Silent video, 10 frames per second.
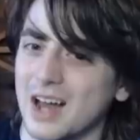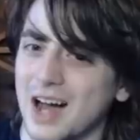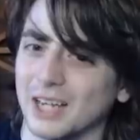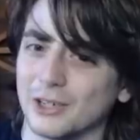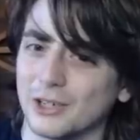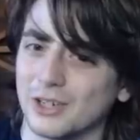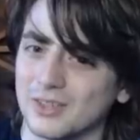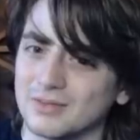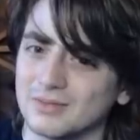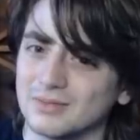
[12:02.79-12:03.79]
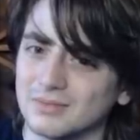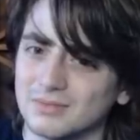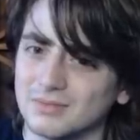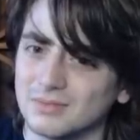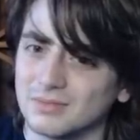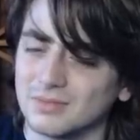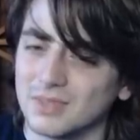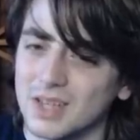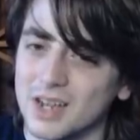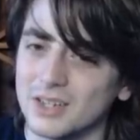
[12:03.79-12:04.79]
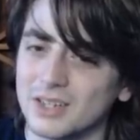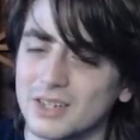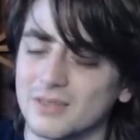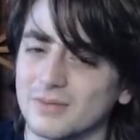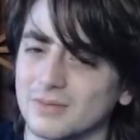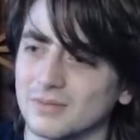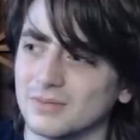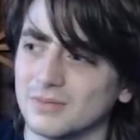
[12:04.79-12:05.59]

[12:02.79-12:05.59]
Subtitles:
they had Oddish. And I just,